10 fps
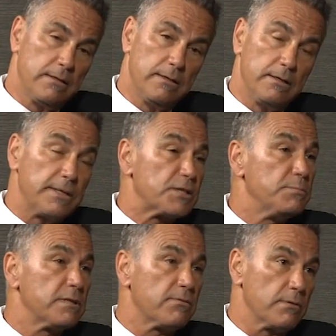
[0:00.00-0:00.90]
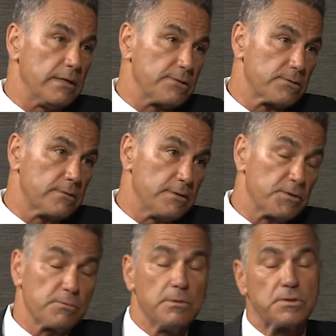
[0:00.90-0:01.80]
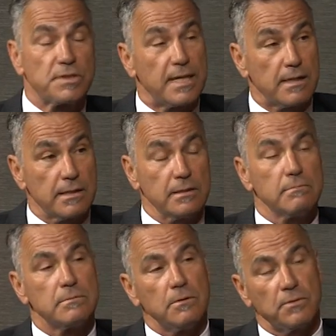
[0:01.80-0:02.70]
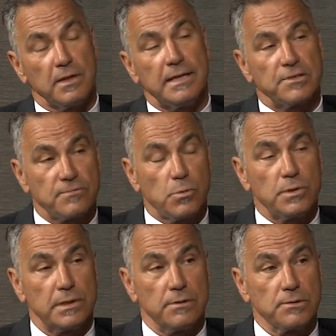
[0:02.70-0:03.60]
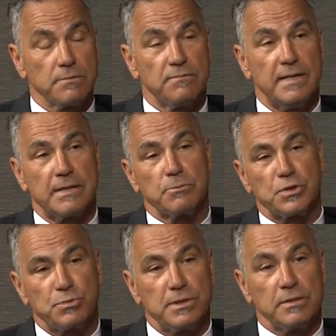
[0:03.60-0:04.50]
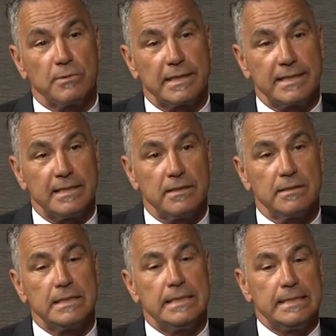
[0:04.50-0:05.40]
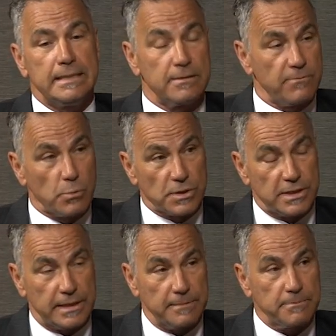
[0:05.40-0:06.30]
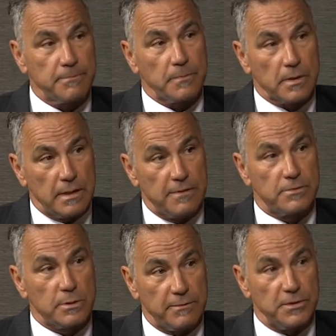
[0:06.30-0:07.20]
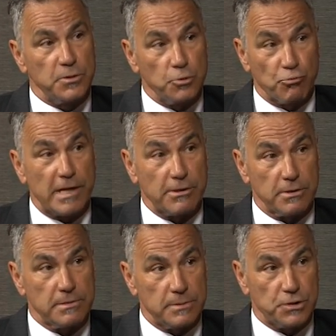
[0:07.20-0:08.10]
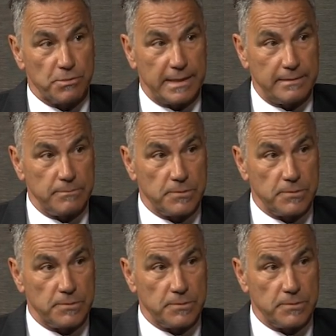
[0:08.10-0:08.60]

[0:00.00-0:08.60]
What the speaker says: That's big for us, and it's grown steadily over the last 4 years. In fact, we're trending right now into 14 to have a new record in trade.